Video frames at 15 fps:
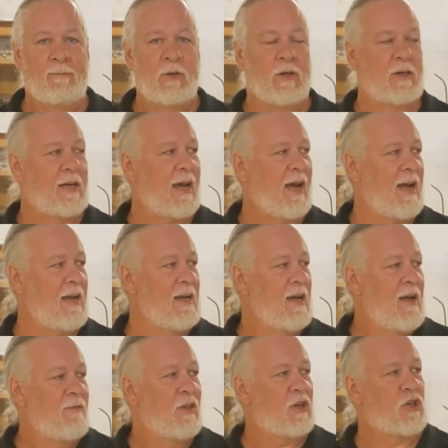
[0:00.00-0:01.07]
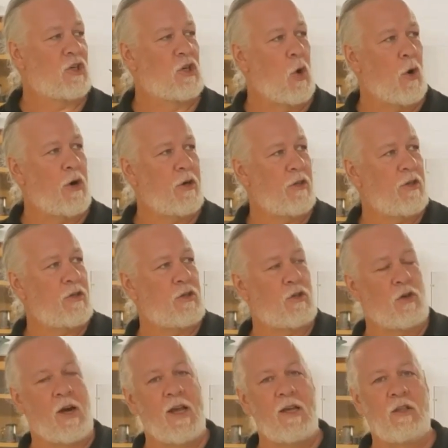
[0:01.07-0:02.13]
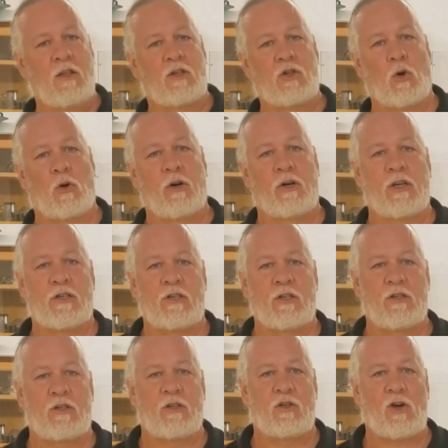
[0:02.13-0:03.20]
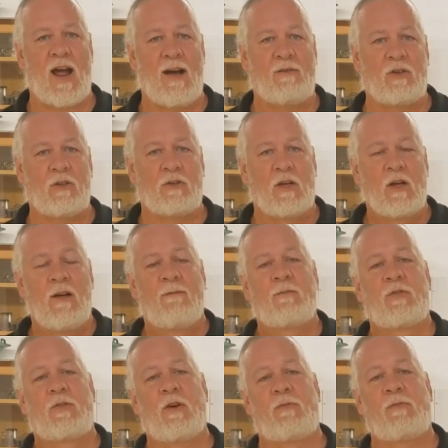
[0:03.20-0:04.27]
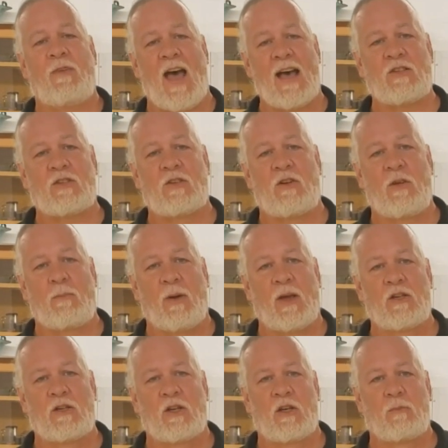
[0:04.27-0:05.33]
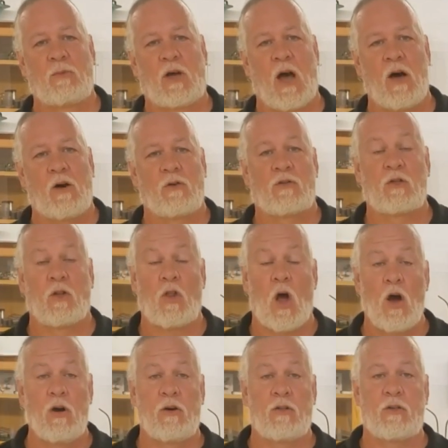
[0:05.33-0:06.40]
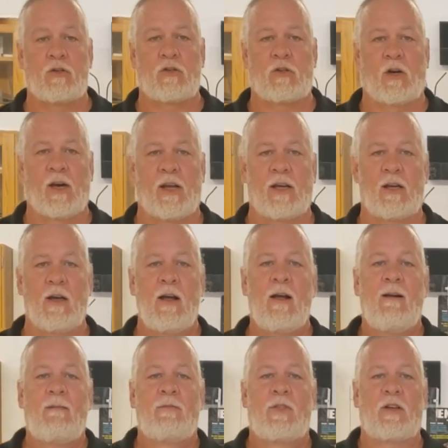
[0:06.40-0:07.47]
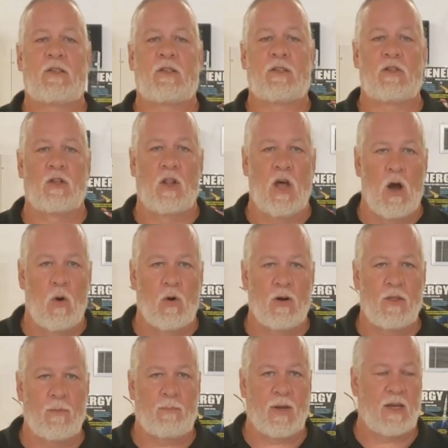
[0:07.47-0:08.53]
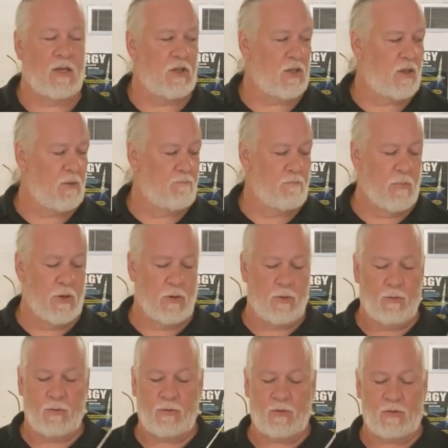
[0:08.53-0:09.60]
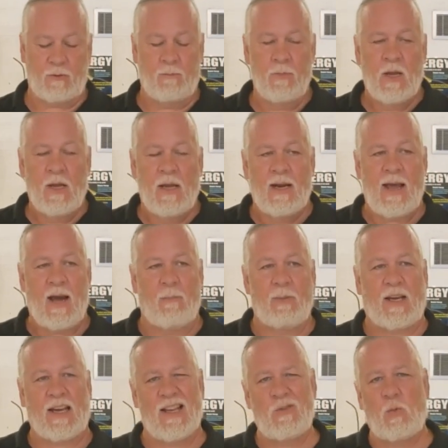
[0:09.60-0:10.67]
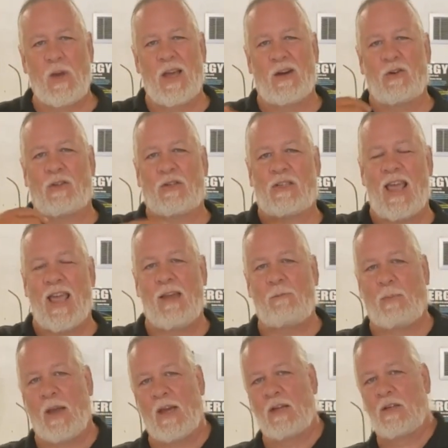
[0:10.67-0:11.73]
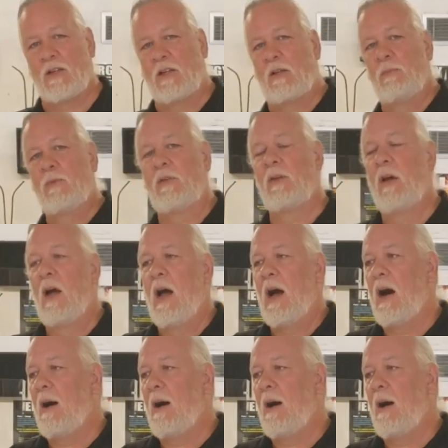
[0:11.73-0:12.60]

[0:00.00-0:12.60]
Okay? The shorter the string, the shorter distance it travels, the faster the pendulum goes. The longer the string, the slower the pendulum moves. Now, because we understand pendulums,